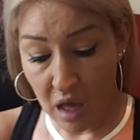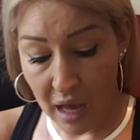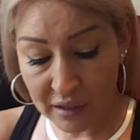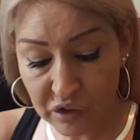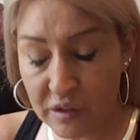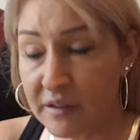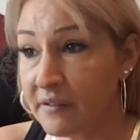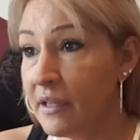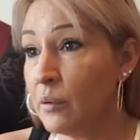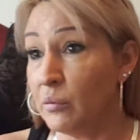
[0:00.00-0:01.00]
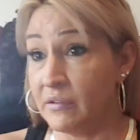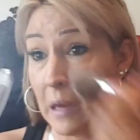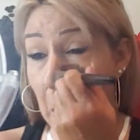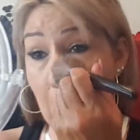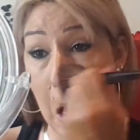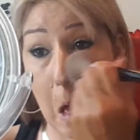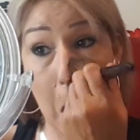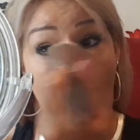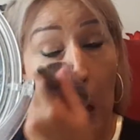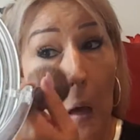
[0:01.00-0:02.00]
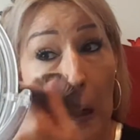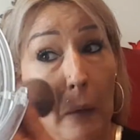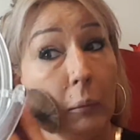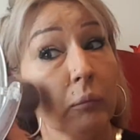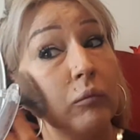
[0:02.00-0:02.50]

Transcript: Actually, the sun was out a